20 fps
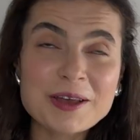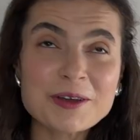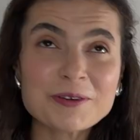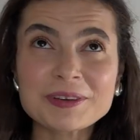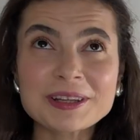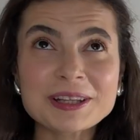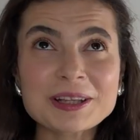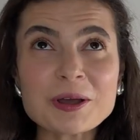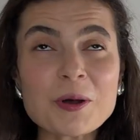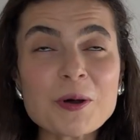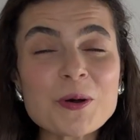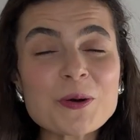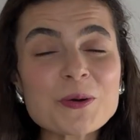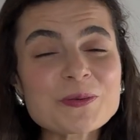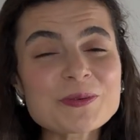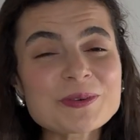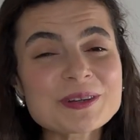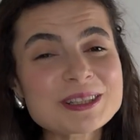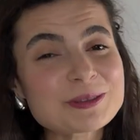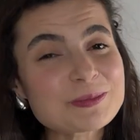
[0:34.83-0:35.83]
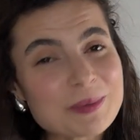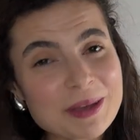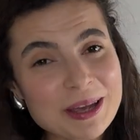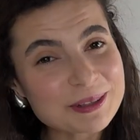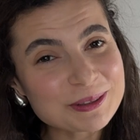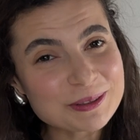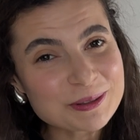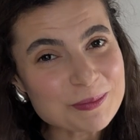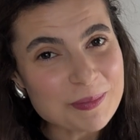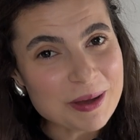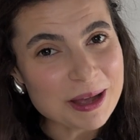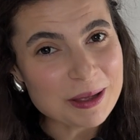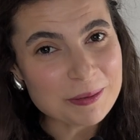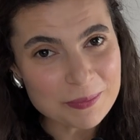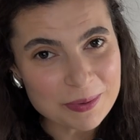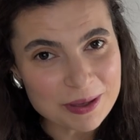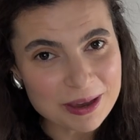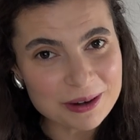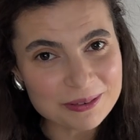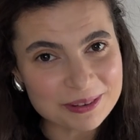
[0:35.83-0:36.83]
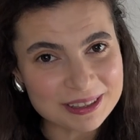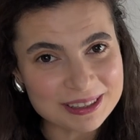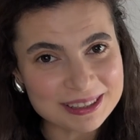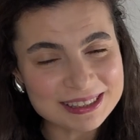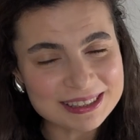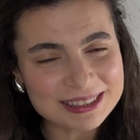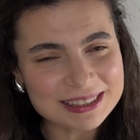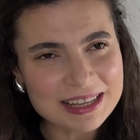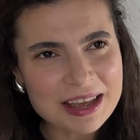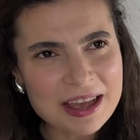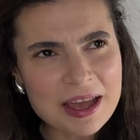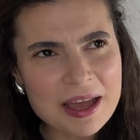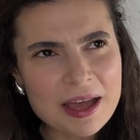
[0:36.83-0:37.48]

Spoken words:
With all respect to my parents,